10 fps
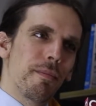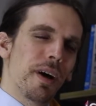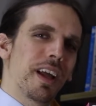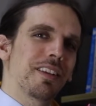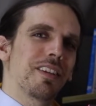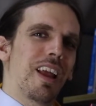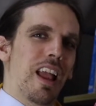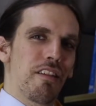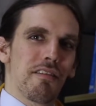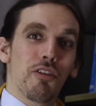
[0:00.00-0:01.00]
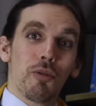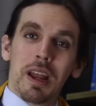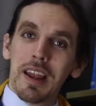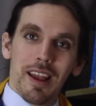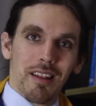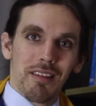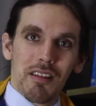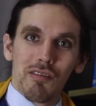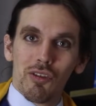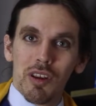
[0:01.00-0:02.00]
But as great as
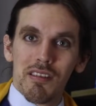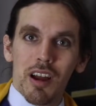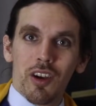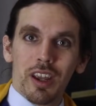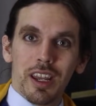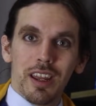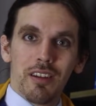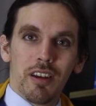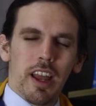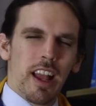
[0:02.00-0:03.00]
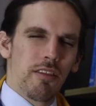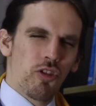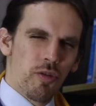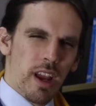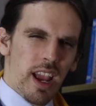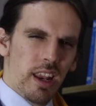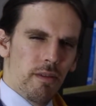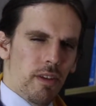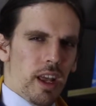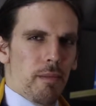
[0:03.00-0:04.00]
the stories are in here, as
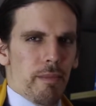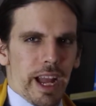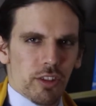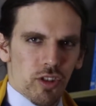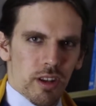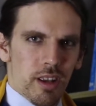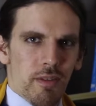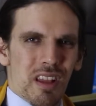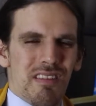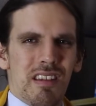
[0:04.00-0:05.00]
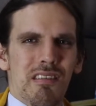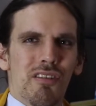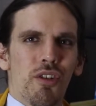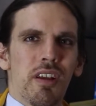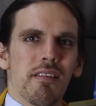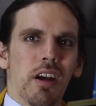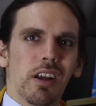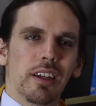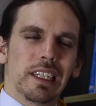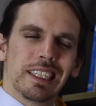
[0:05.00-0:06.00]
creative and imaginative as his stories
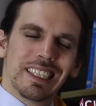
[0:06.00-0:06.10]
are,